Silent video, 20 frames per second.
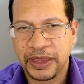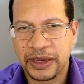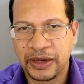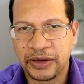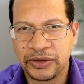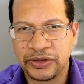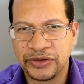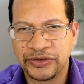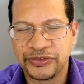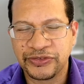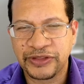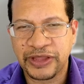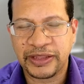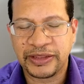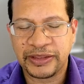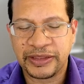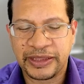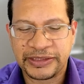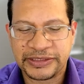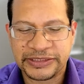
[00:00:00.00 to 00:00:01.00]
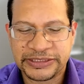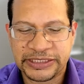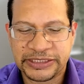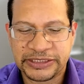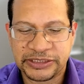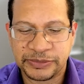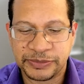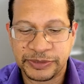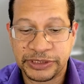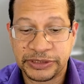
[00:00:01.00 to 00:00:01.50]
I understand that
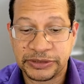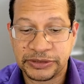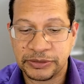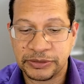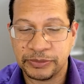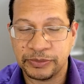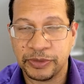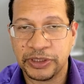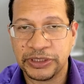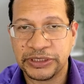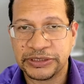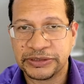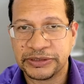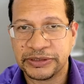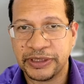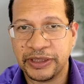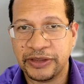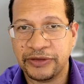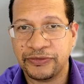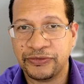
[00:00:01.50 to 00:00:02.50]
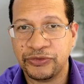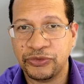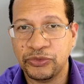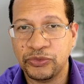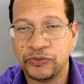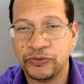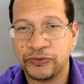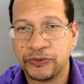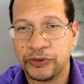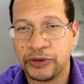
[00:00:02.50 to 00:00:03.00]
sentiment, but if
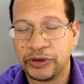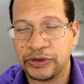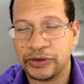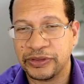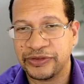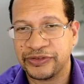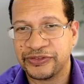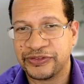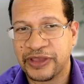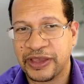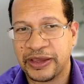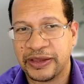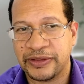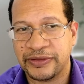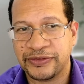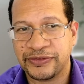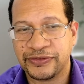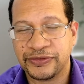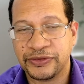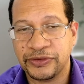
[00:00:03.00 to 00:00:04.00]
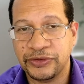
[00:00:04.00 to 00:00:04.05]
you follow the science,